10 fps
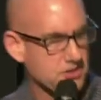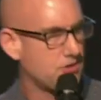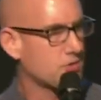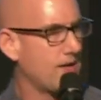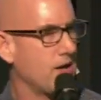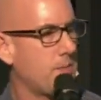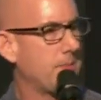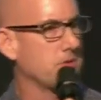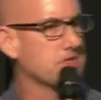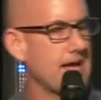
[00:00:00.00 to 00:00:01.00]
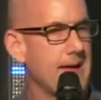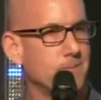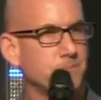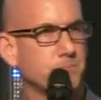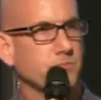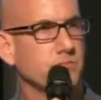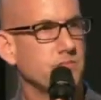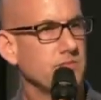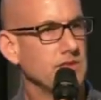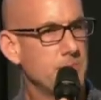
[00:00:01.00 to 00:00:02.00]
excuse we hear people say
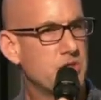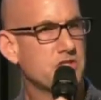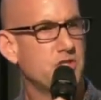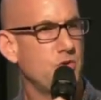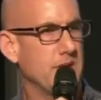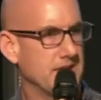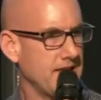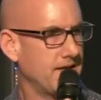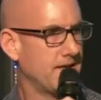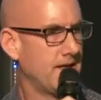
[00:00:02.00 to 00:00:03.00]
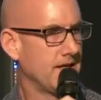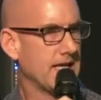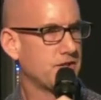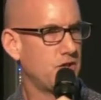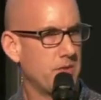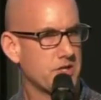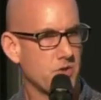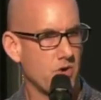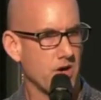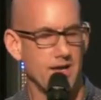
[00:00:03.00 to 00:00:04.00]
I'm just too busy got too
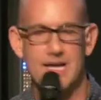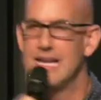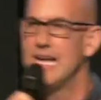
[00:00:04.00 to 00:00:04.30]
much going on.